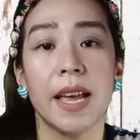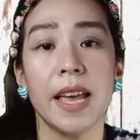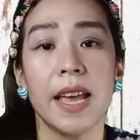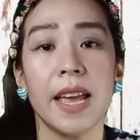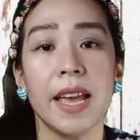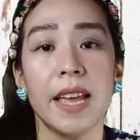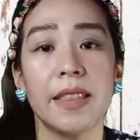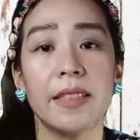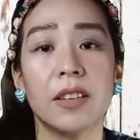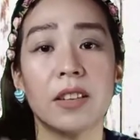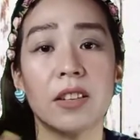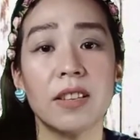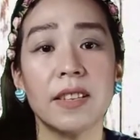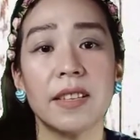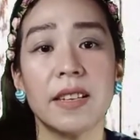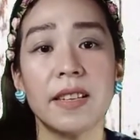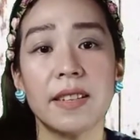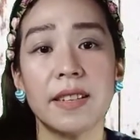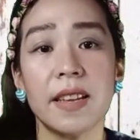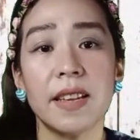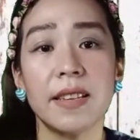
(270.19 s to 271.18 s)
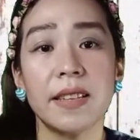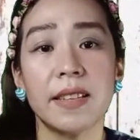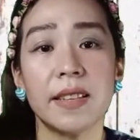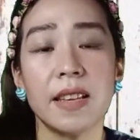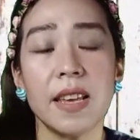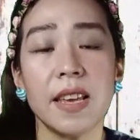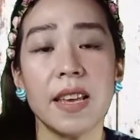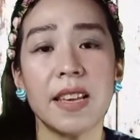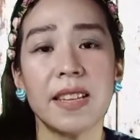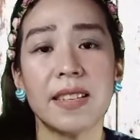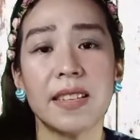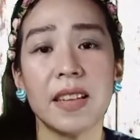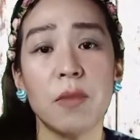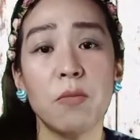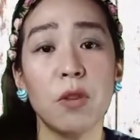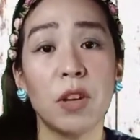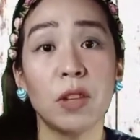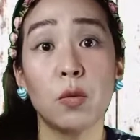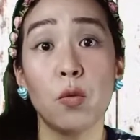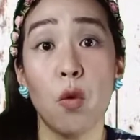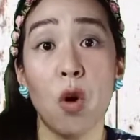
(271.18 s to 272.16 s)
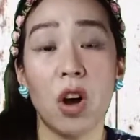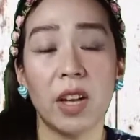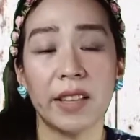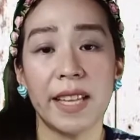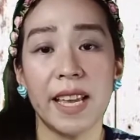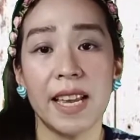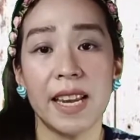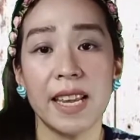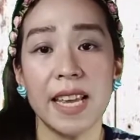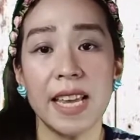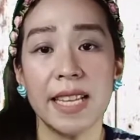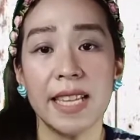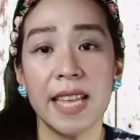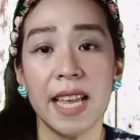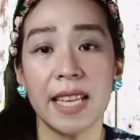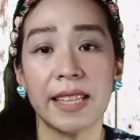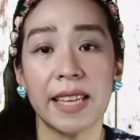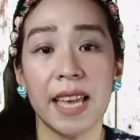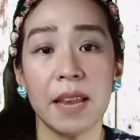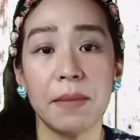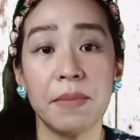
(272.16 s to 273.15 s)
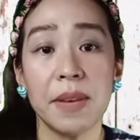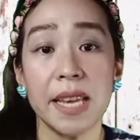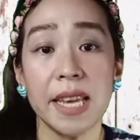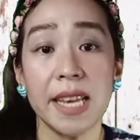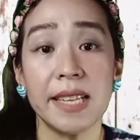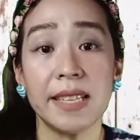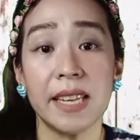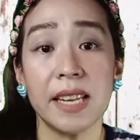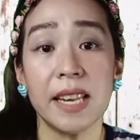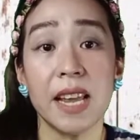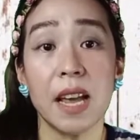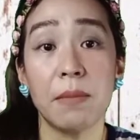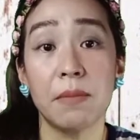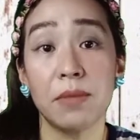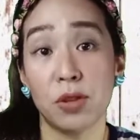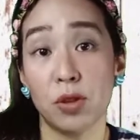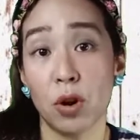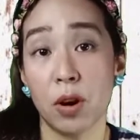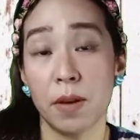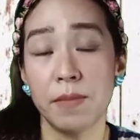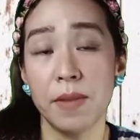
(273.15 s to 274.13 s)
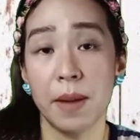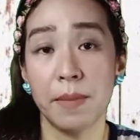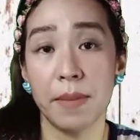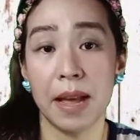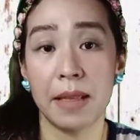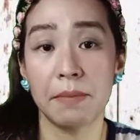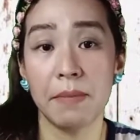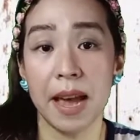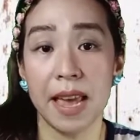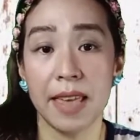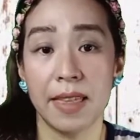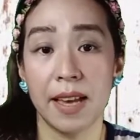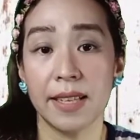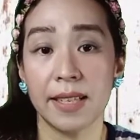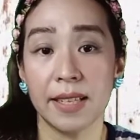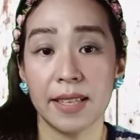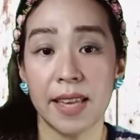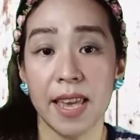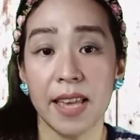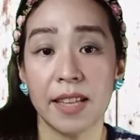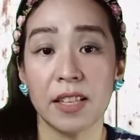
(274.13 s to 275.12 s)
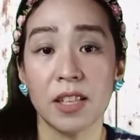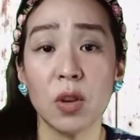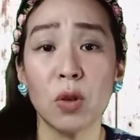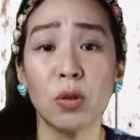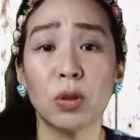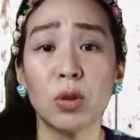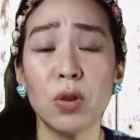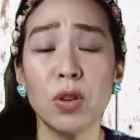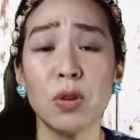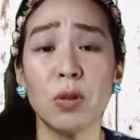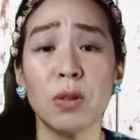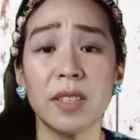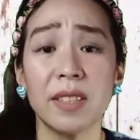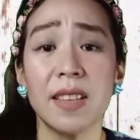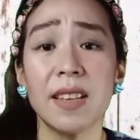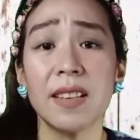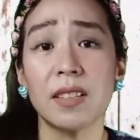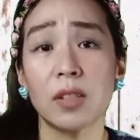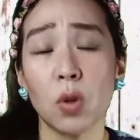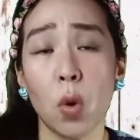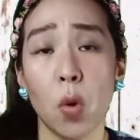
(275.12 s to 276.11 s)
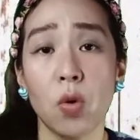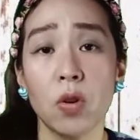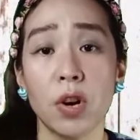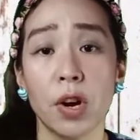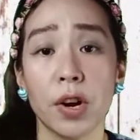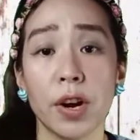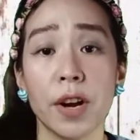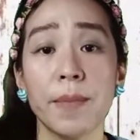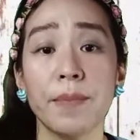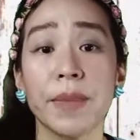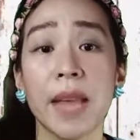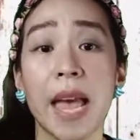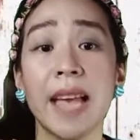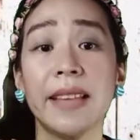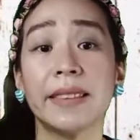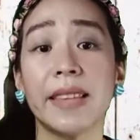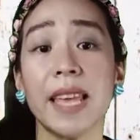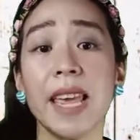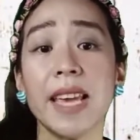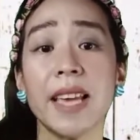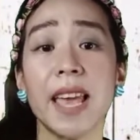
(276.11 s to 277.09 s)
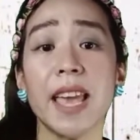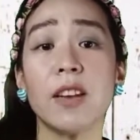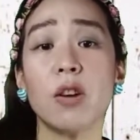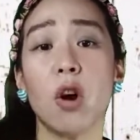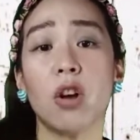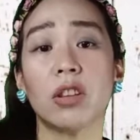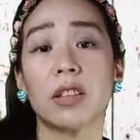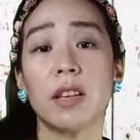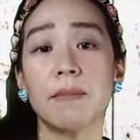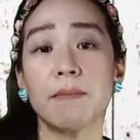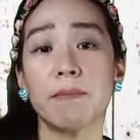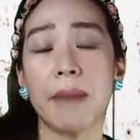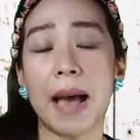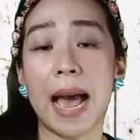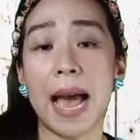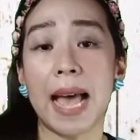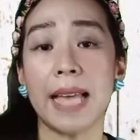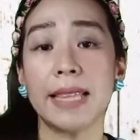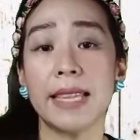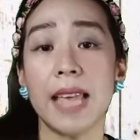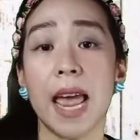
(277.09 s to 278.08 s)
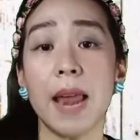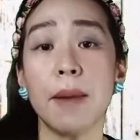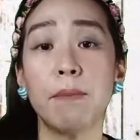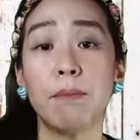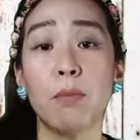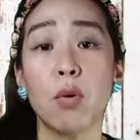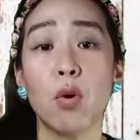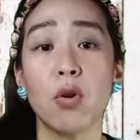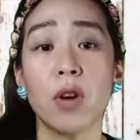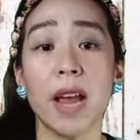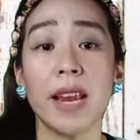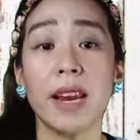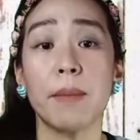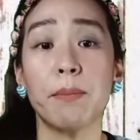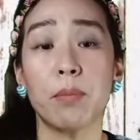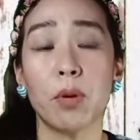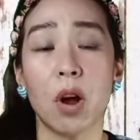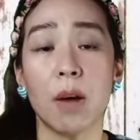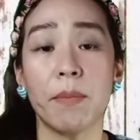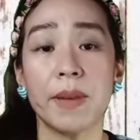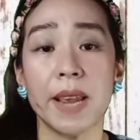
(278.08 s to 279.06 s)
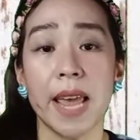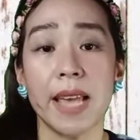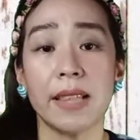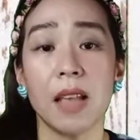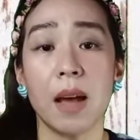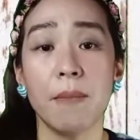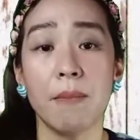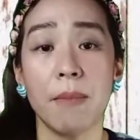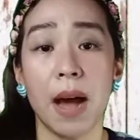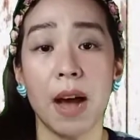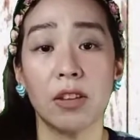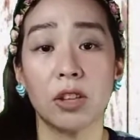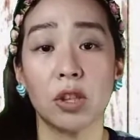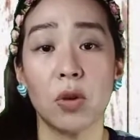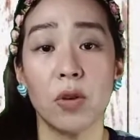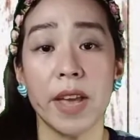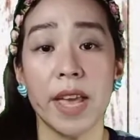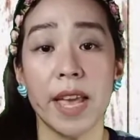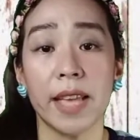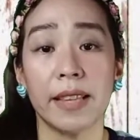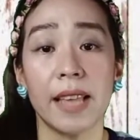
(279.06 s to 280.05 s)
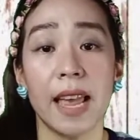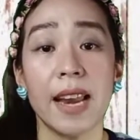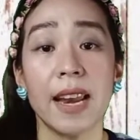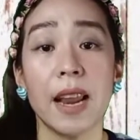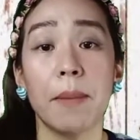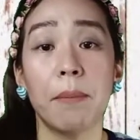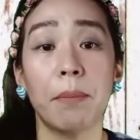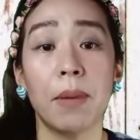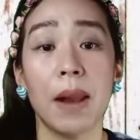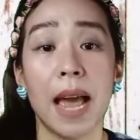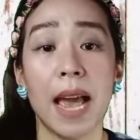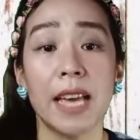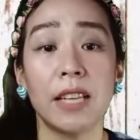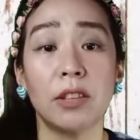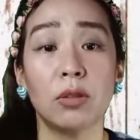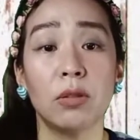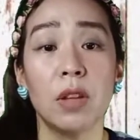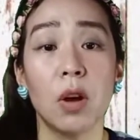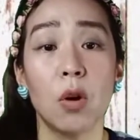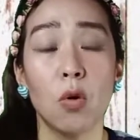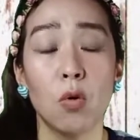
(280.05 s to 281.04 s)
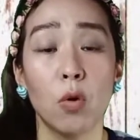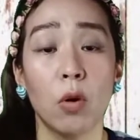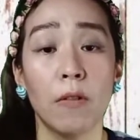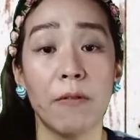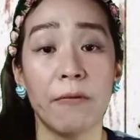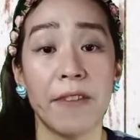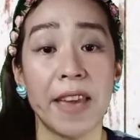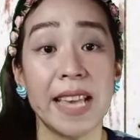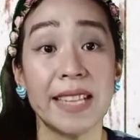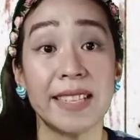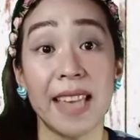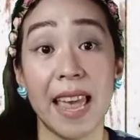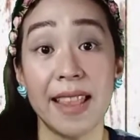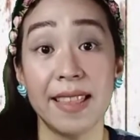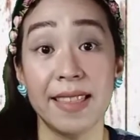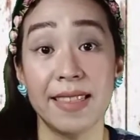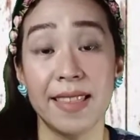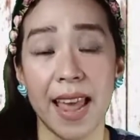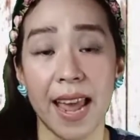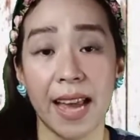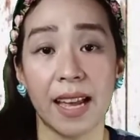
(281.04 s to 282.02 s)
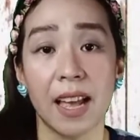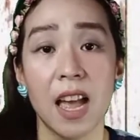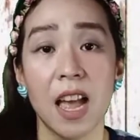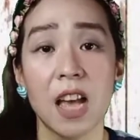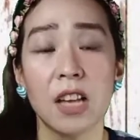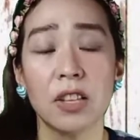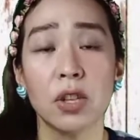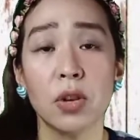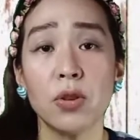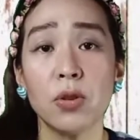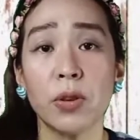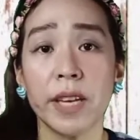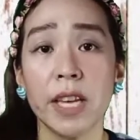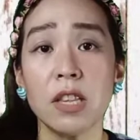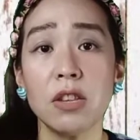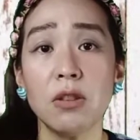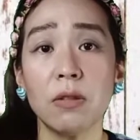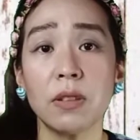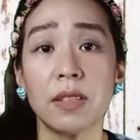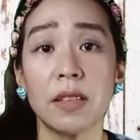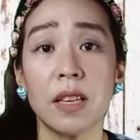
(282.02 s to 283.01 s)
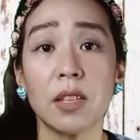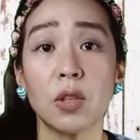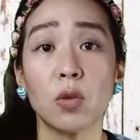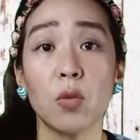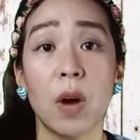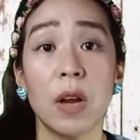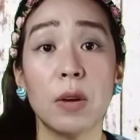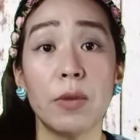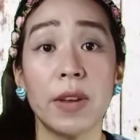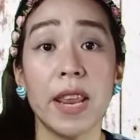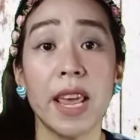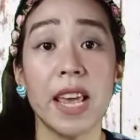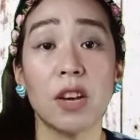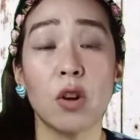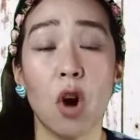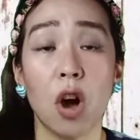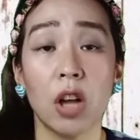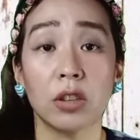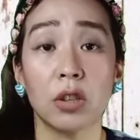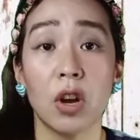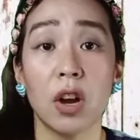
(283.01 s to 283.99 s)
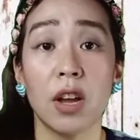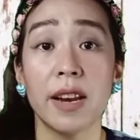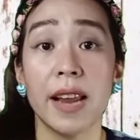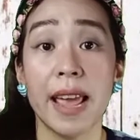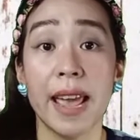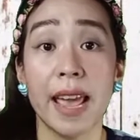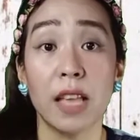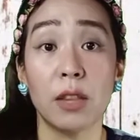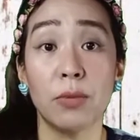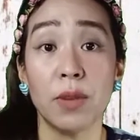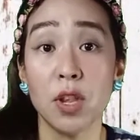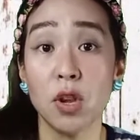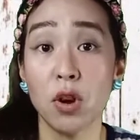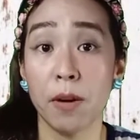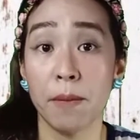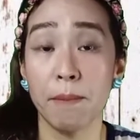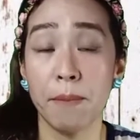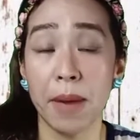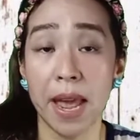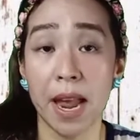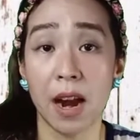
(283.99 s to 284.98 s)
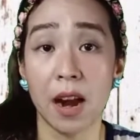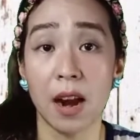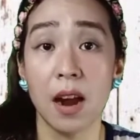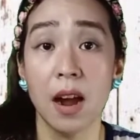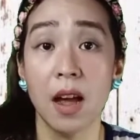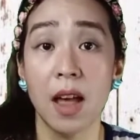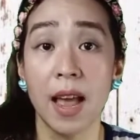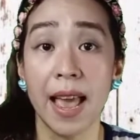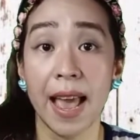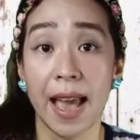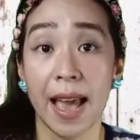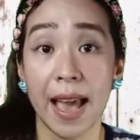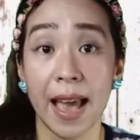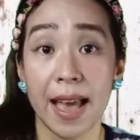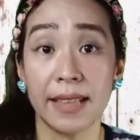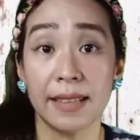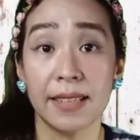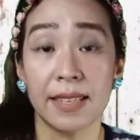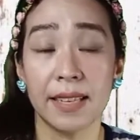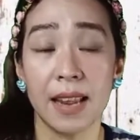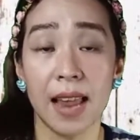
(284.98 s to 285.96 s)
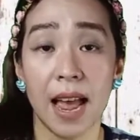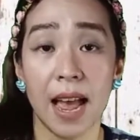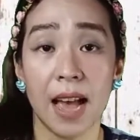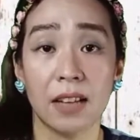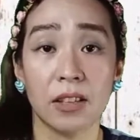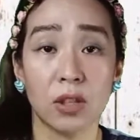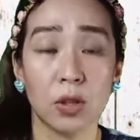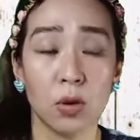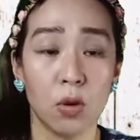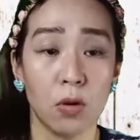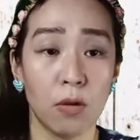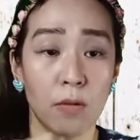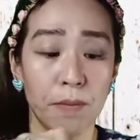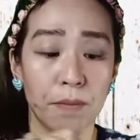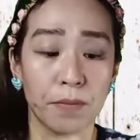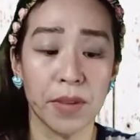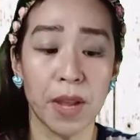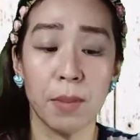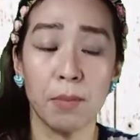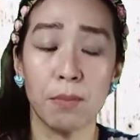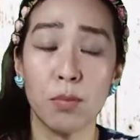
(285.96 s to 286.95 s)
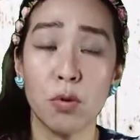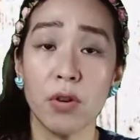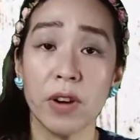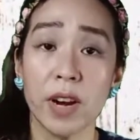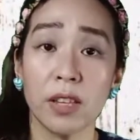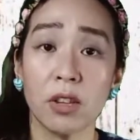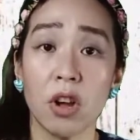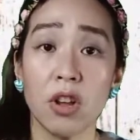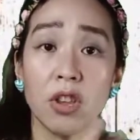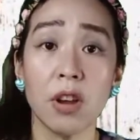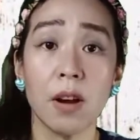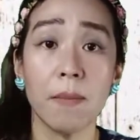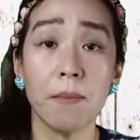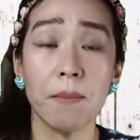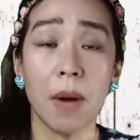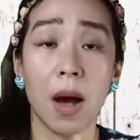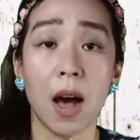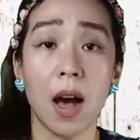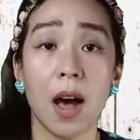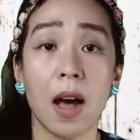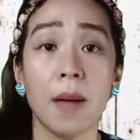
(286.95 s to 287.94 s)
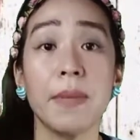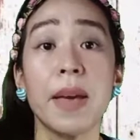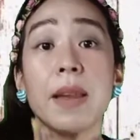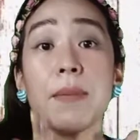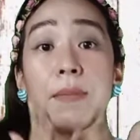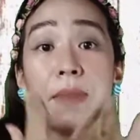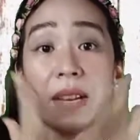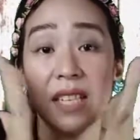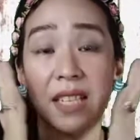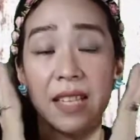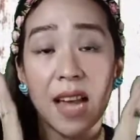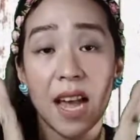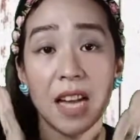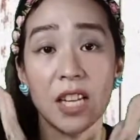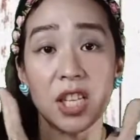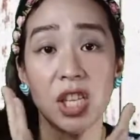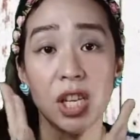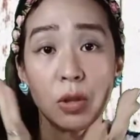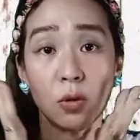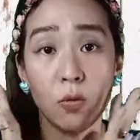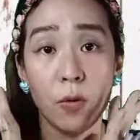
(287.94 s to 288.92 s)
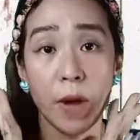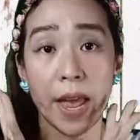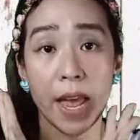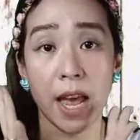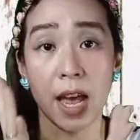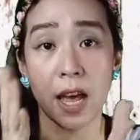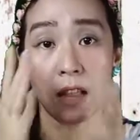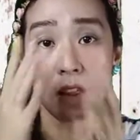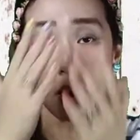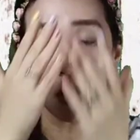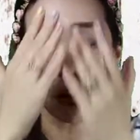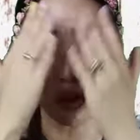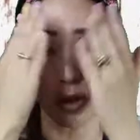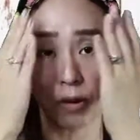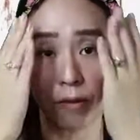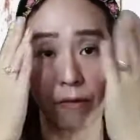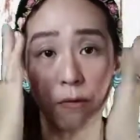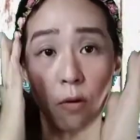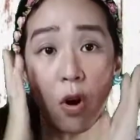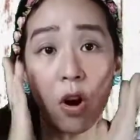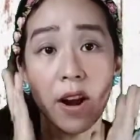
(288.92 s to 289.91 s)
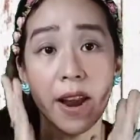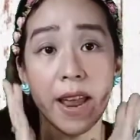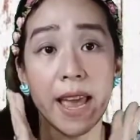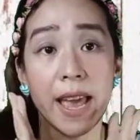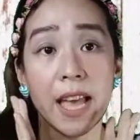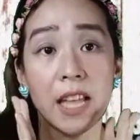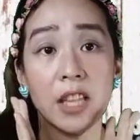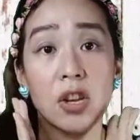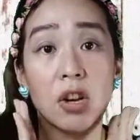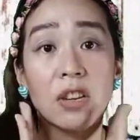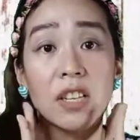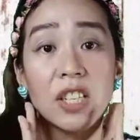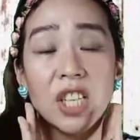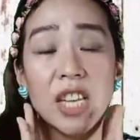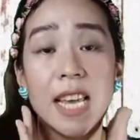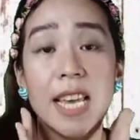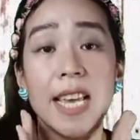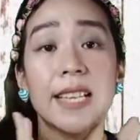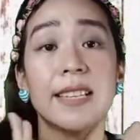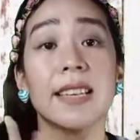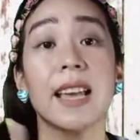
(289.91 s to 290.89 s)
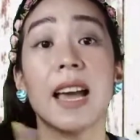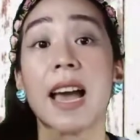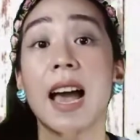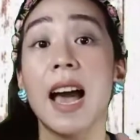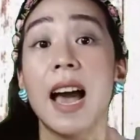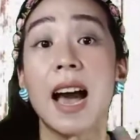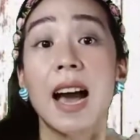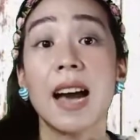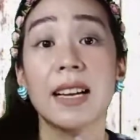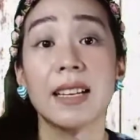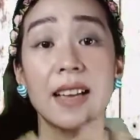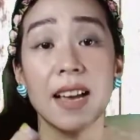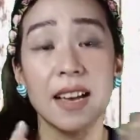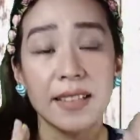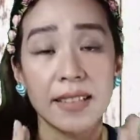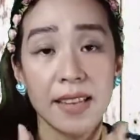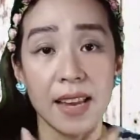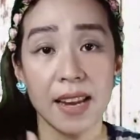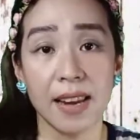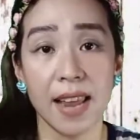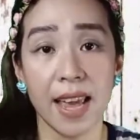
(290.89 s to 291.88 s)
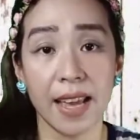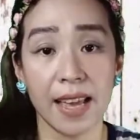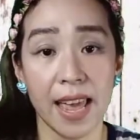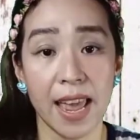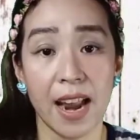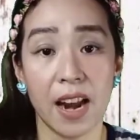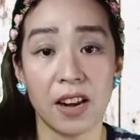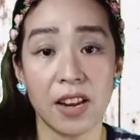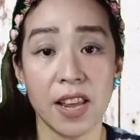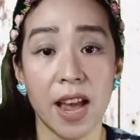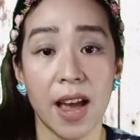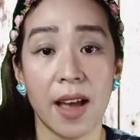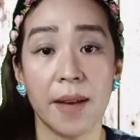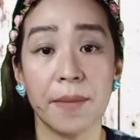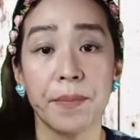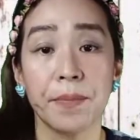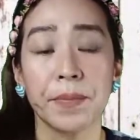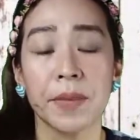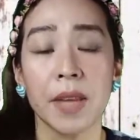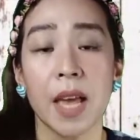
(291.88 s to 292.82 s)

And the consistency is somewhat watery that can be easily absorbed naman by the skin. So to use this toner, take a cotton pad and pour an appropriate amount to it and apply to the whole face and neck. So you can use this one with a cotton and with your bare hands lang. So pour it on your palm and massage it well on your forehead, your cheeks, hanggang sa neck area.